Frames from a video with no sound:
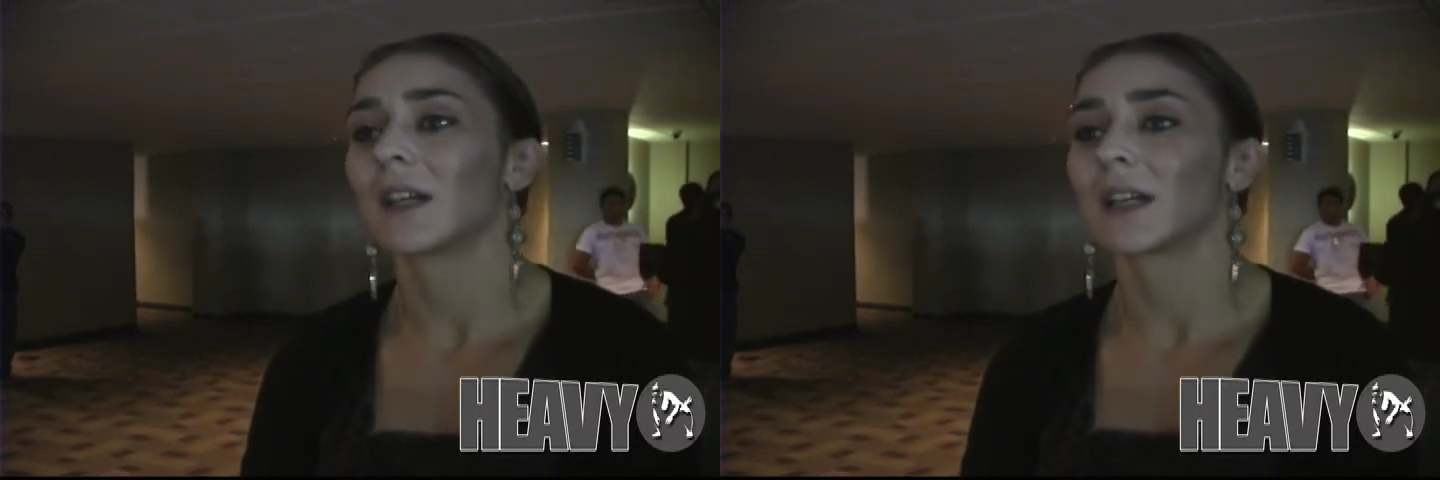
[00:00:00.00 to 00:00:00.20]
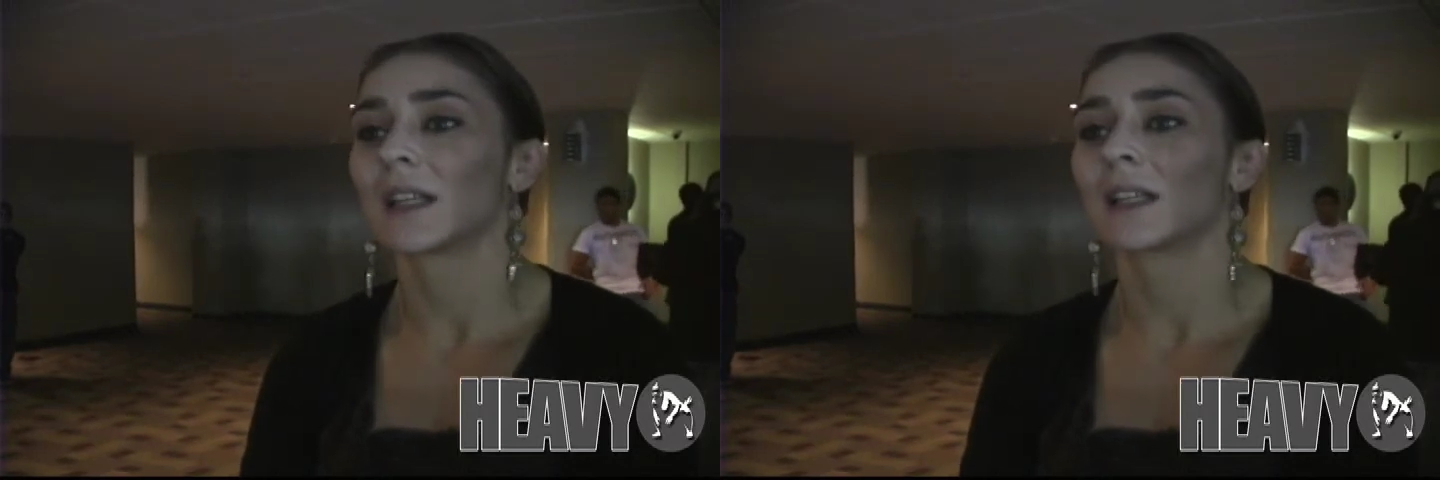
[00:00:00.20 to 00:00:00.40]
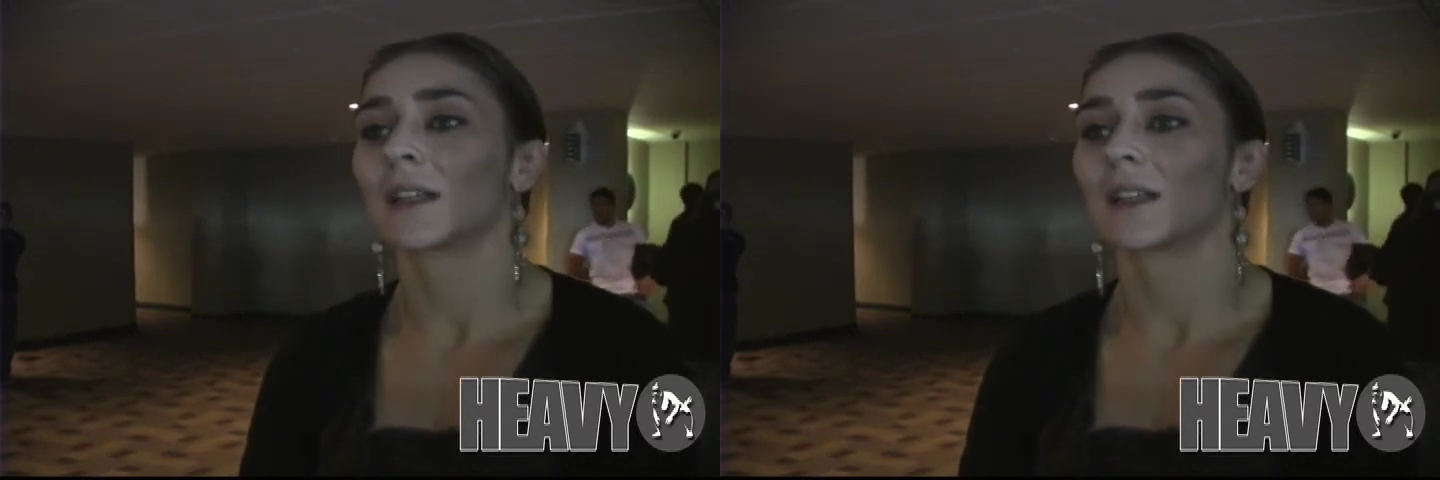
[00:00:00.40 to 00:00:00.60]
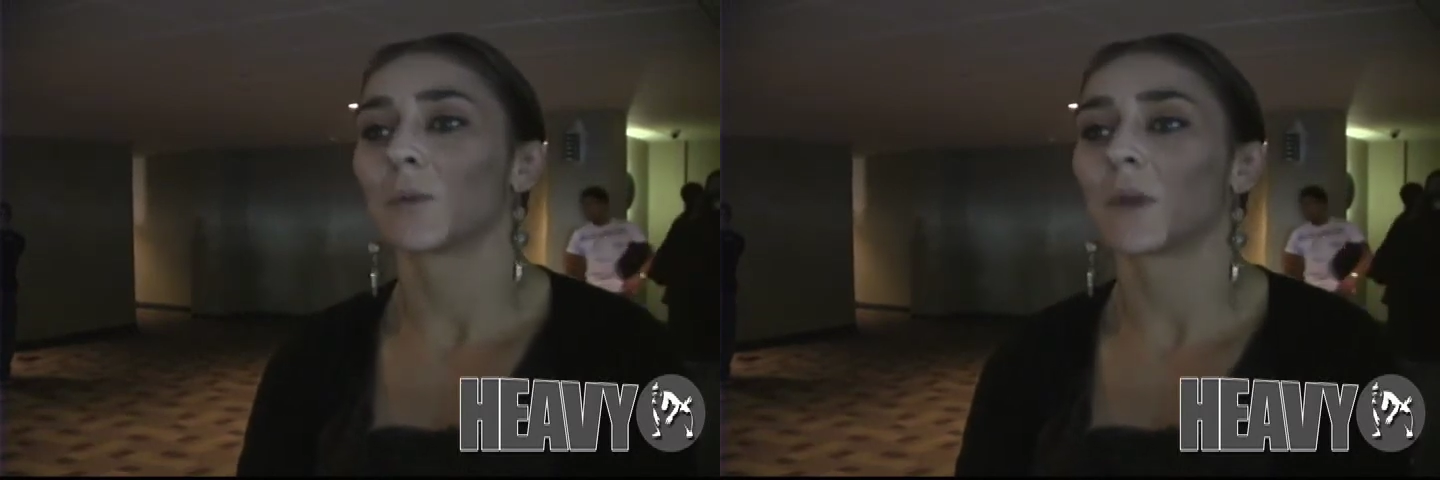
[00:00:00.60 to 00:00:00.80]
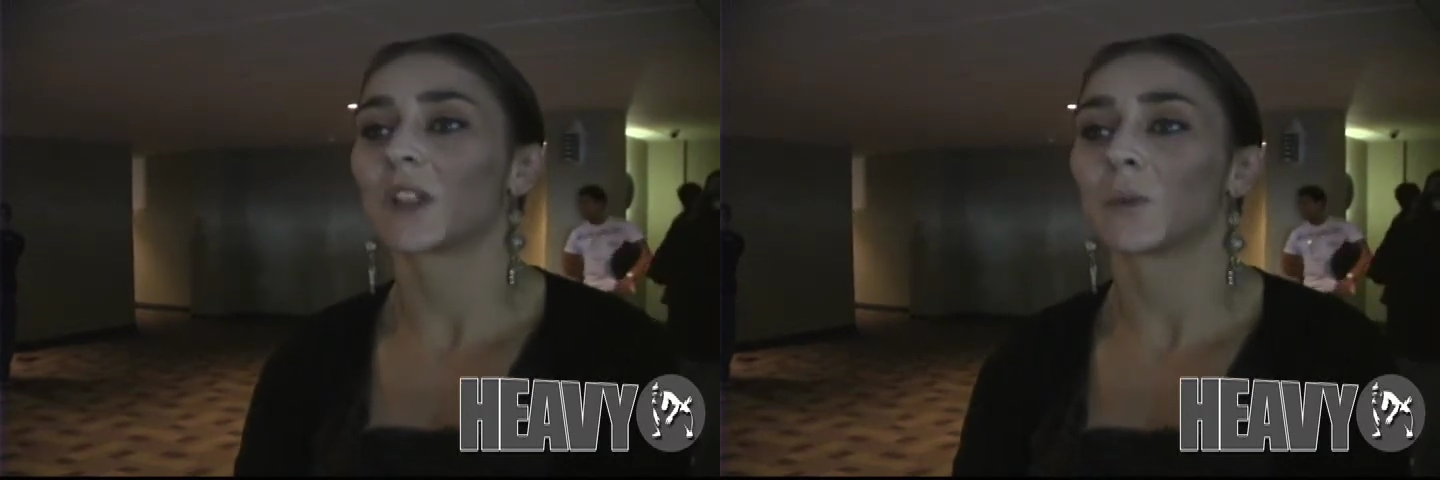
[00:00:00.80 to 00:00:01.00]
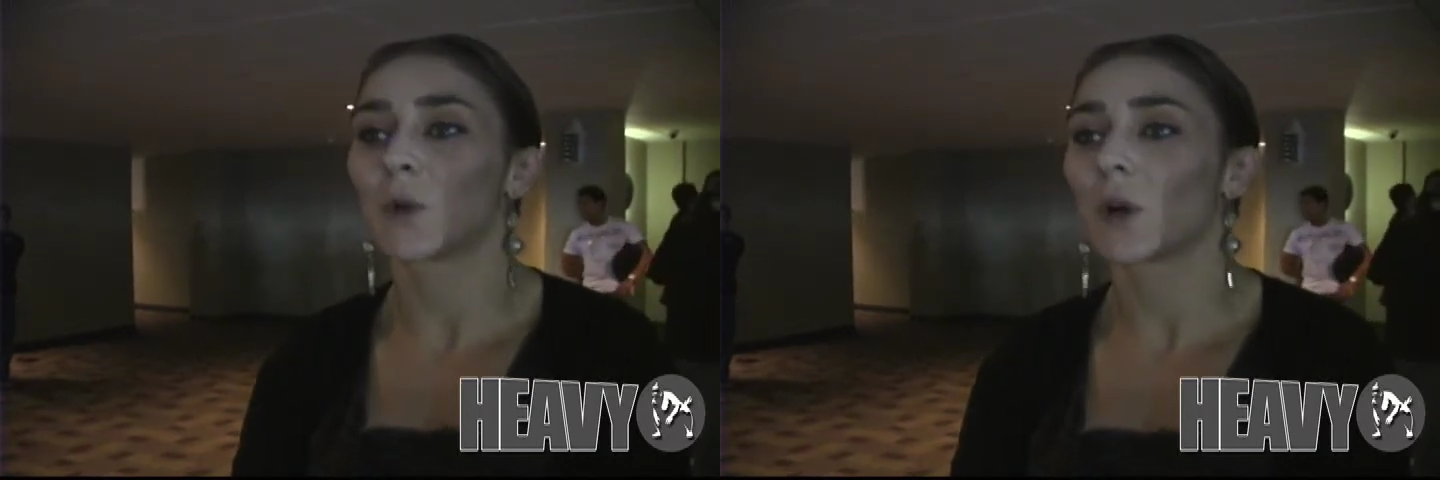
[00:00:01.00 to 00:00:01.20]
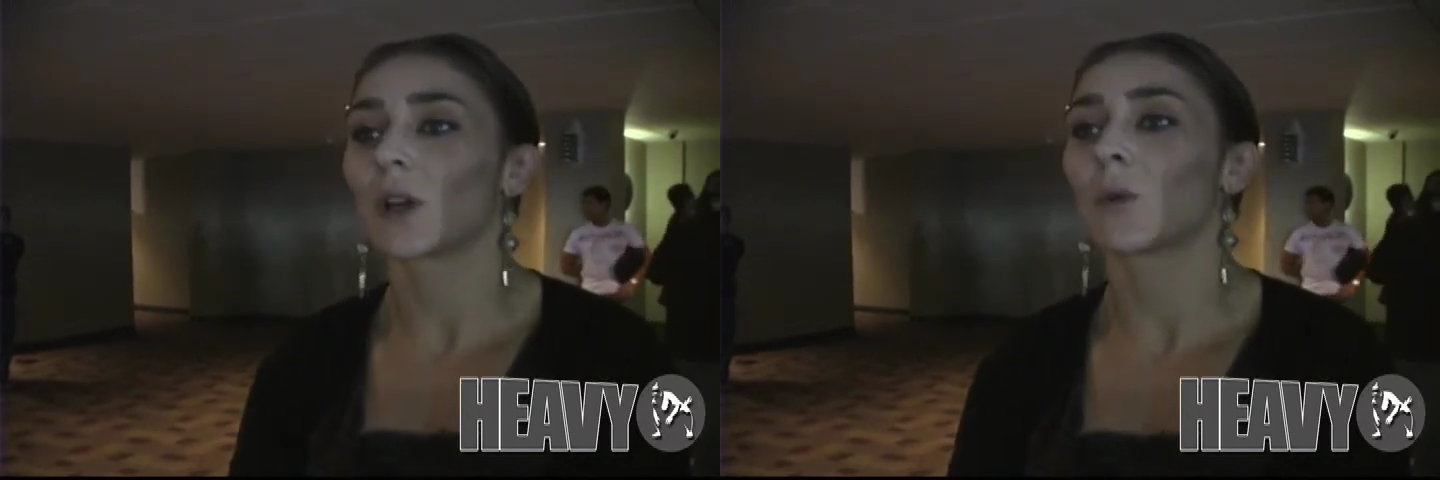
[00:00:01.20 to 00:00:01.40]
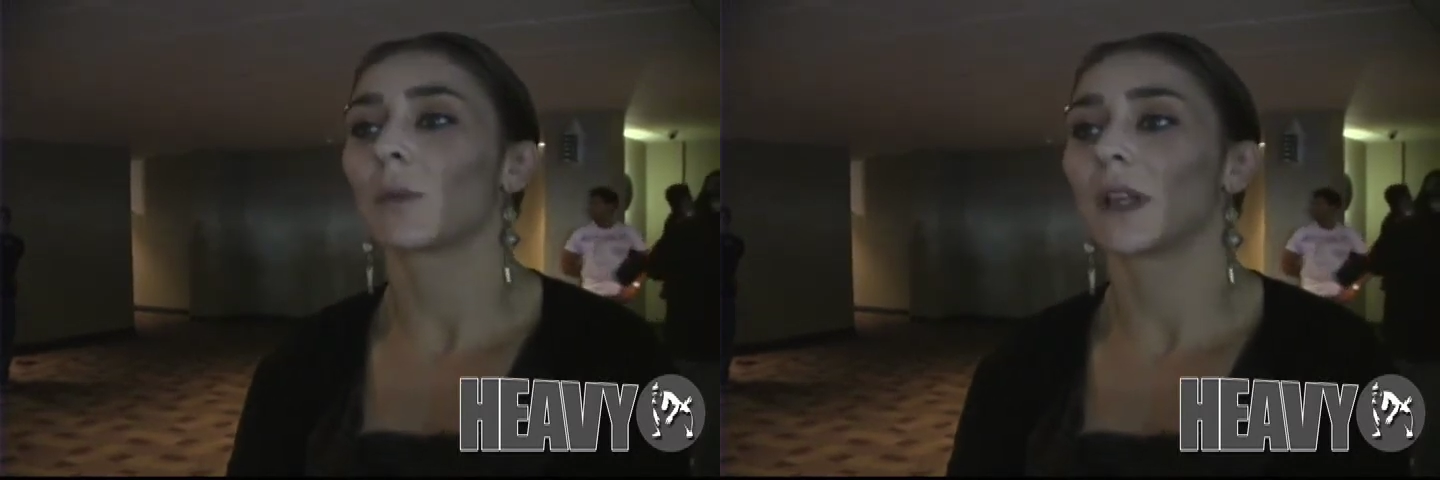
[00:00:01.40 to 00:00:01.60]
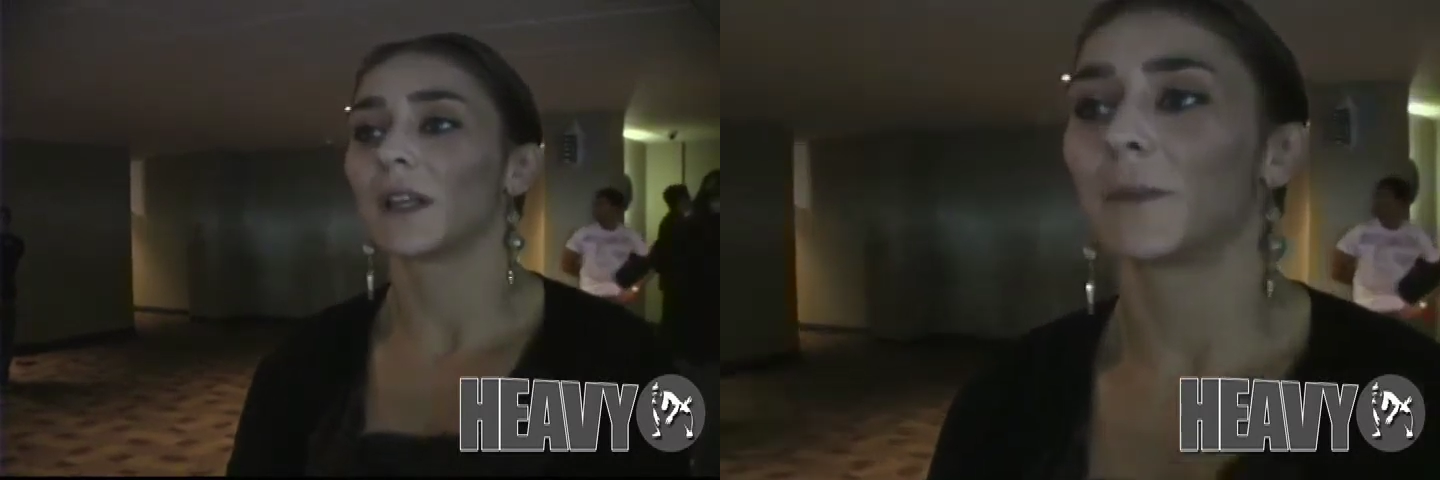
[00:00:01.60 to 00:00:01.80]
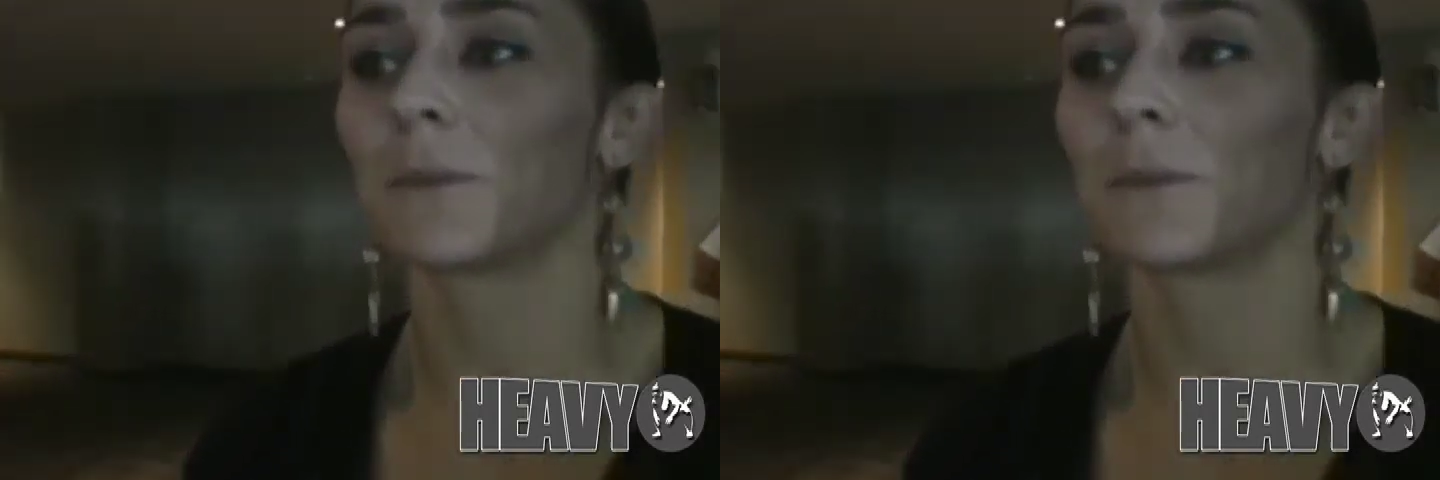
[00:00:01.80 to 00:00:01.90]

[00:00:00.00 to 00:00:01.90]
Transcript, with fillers: and uh, that makes me quite complete.